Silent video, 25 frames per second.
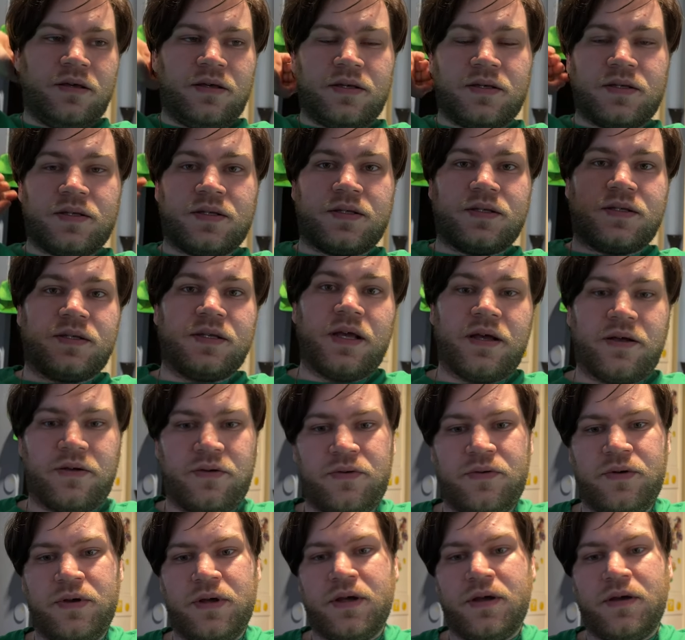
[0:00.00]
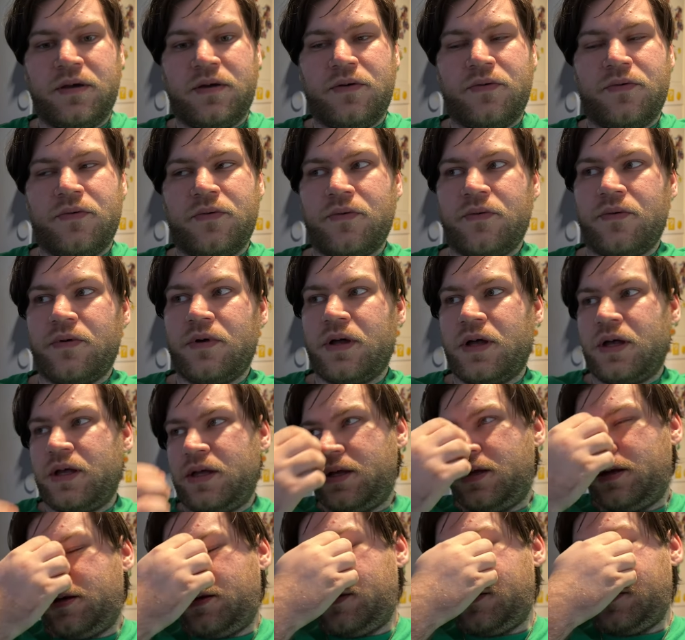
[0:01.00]
So,
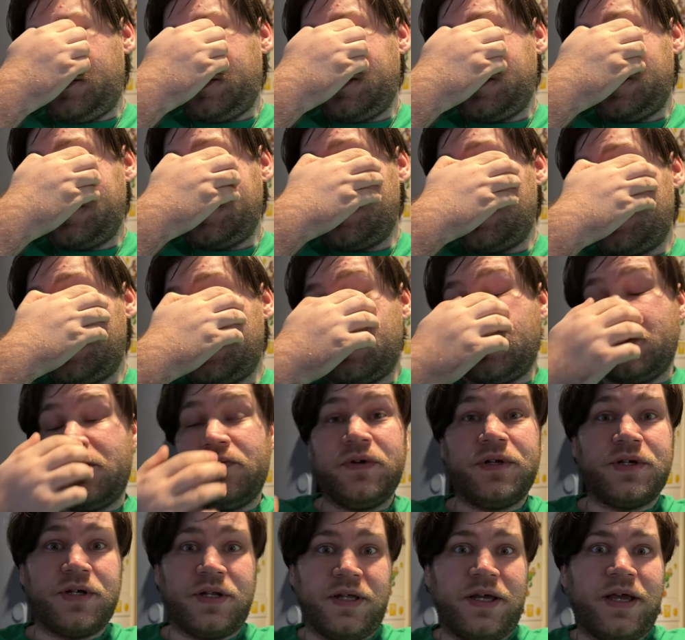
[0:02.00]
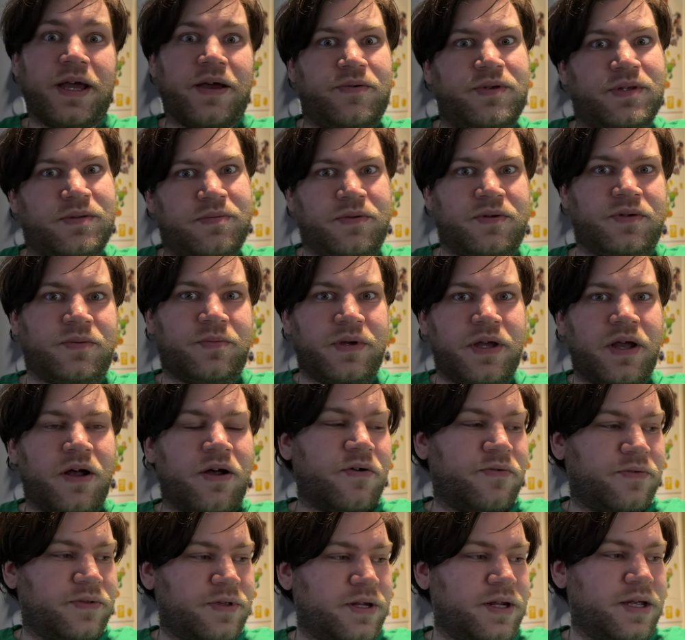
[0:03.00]
uh, Originally, I was supposed to be
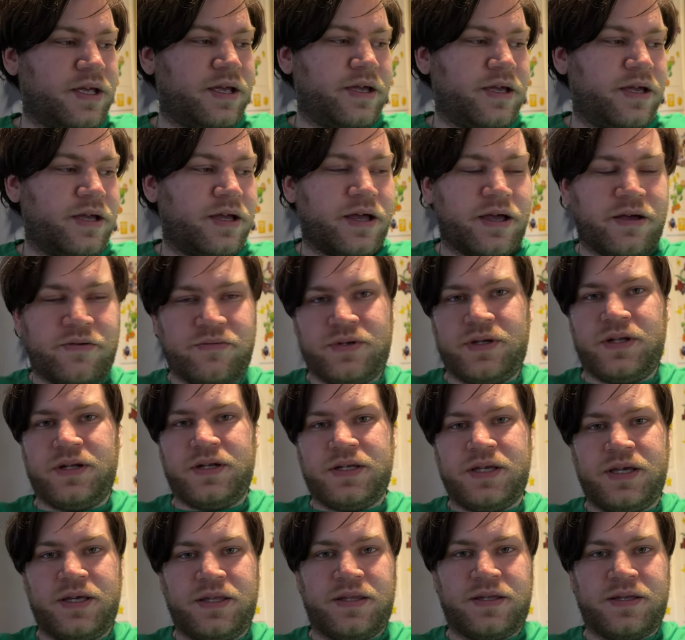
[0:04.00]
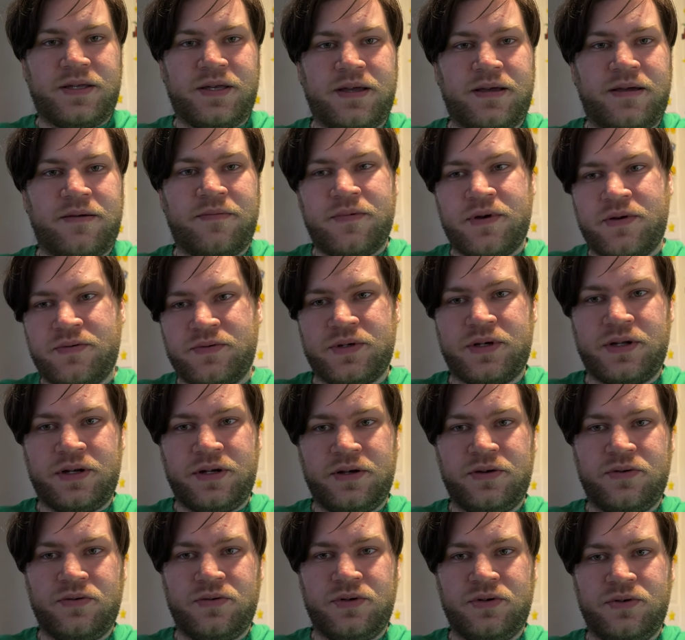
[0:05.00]
off today. I was going to take the time. I was going to
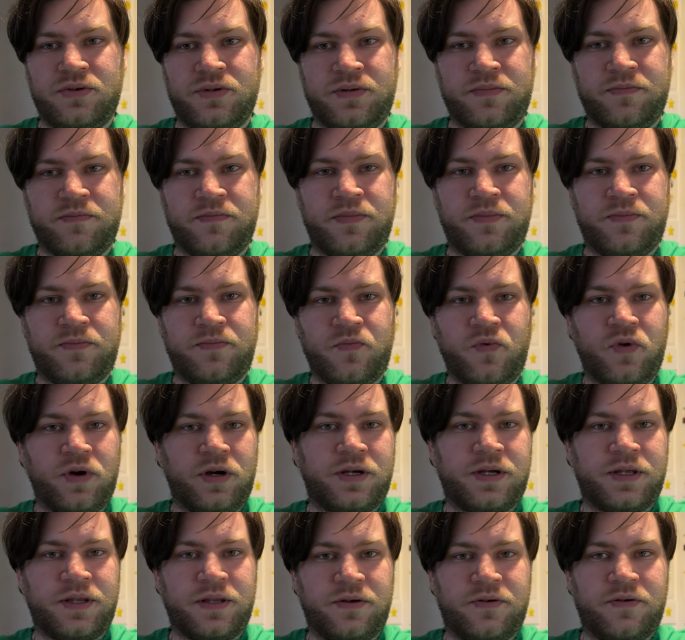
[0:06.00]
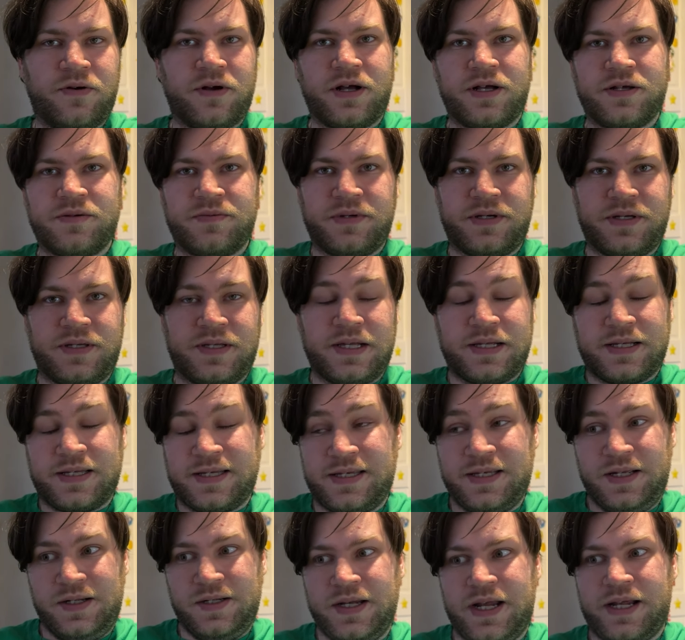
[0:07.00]
go do some work in the garage because that's
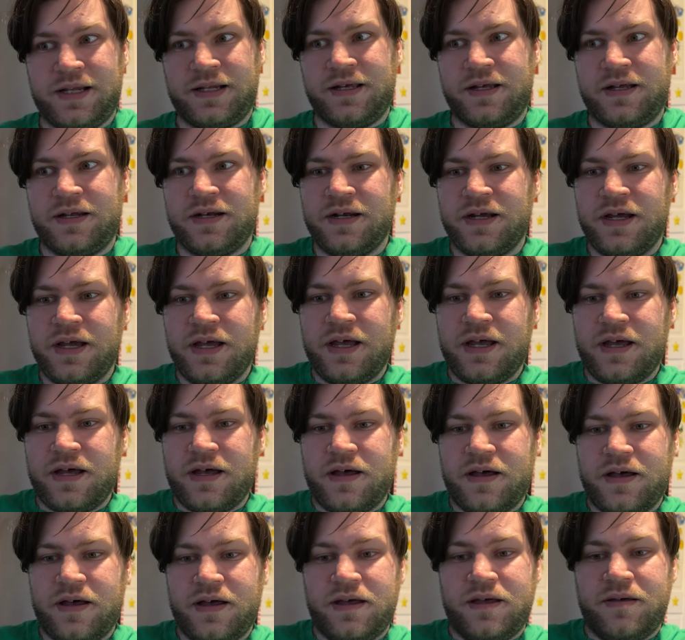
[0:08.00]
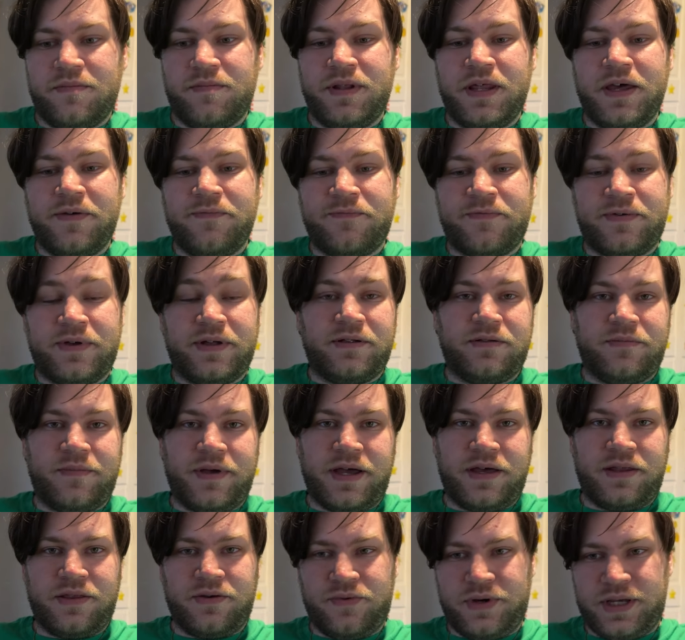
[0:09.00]
still not done. Uh, but that fell
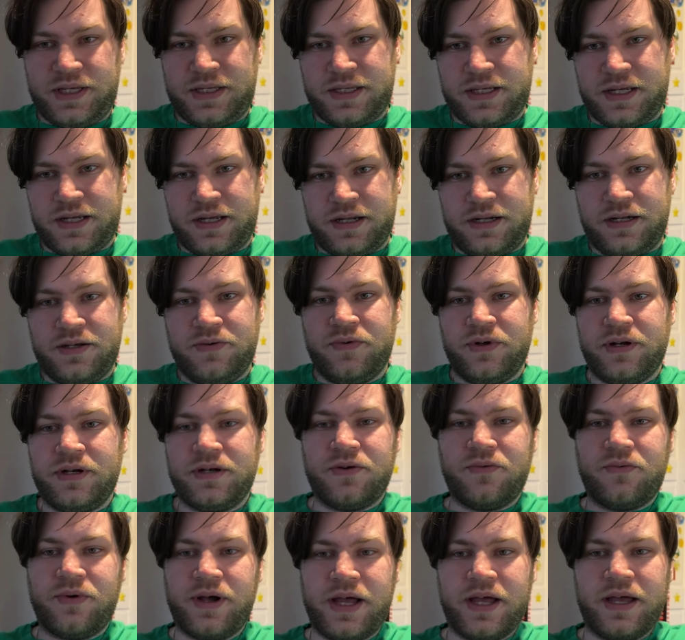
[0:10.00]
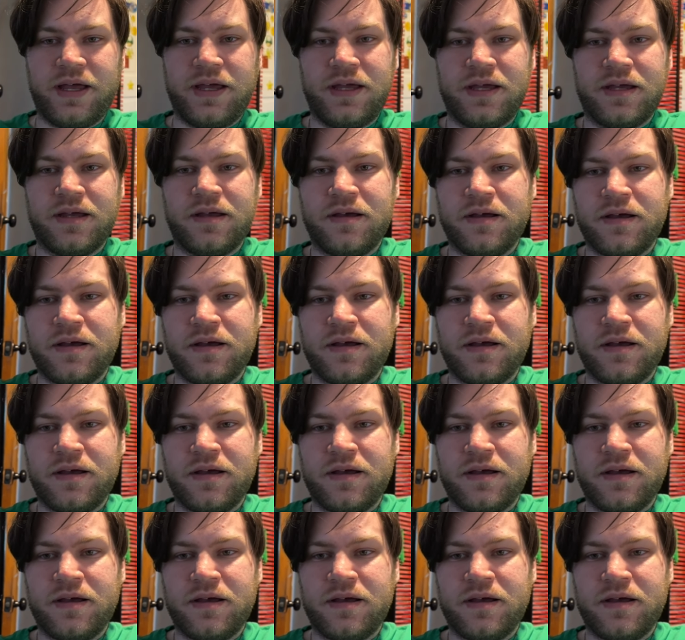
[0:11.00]
by the wayside. And you want to know why?